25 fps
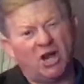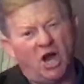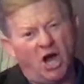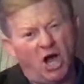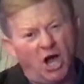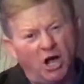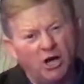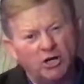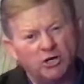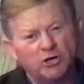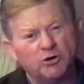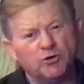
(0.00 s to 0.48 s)
an
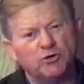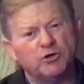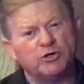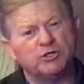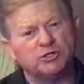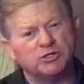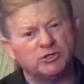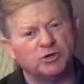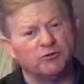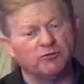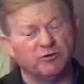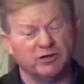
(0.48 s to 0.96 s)
under
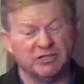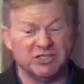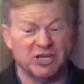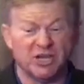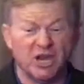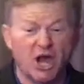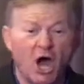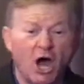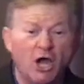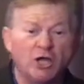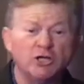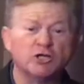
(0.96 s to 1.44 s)
the surface,
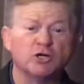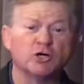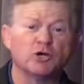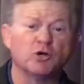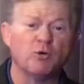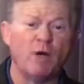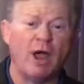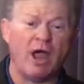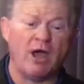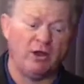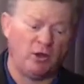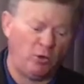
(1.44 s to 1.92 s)
an
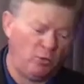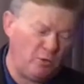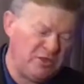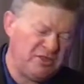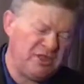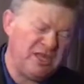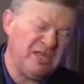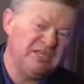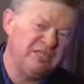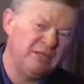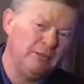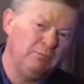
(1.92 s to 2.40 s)
underground, or
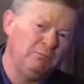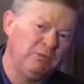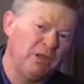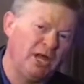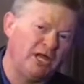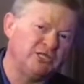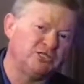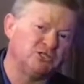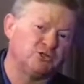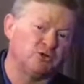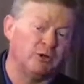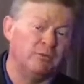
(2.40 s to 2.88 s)
within the
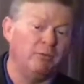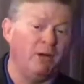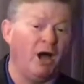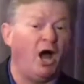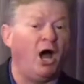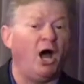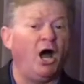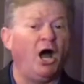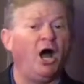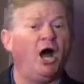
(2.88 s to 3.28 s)
bloodstream,